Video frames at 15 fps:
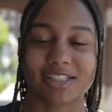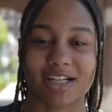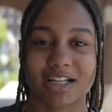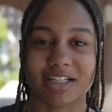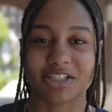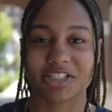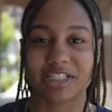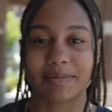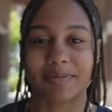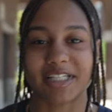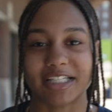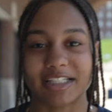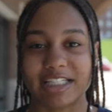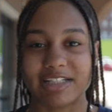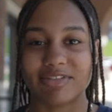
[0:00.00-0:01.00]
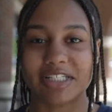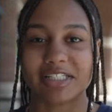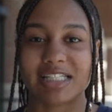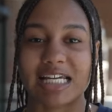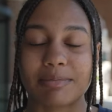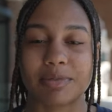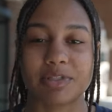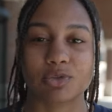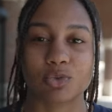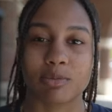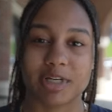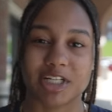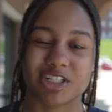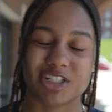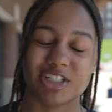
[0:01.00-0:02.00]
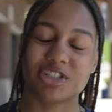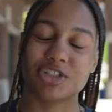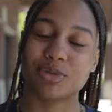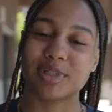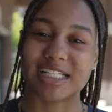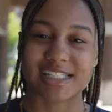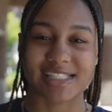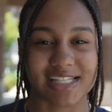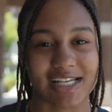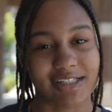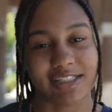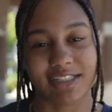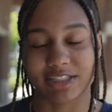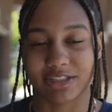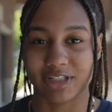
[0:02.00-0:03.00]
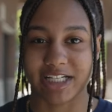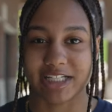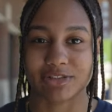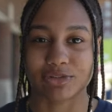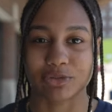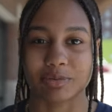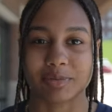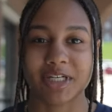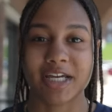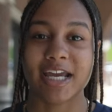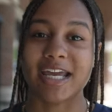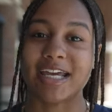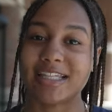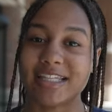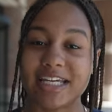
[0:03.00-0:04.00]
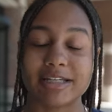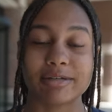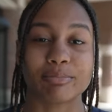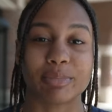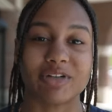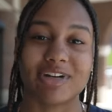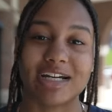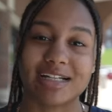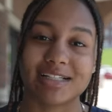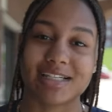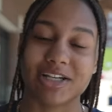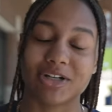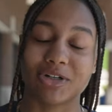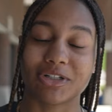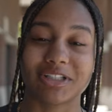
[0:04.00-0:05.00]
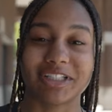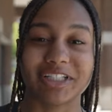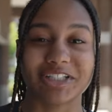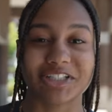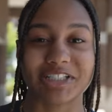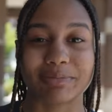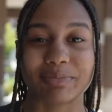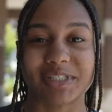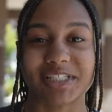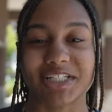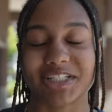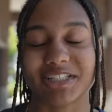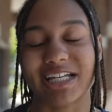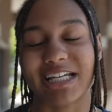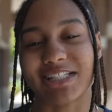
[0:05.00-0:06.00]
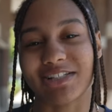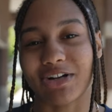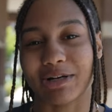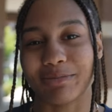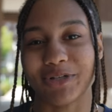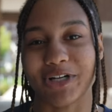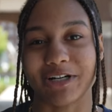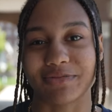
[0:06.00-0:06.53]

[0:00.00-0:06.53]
scholarships, and living stipends, we'll make sure that you excel in the classroom and then be ready to take on a leadership position as an Army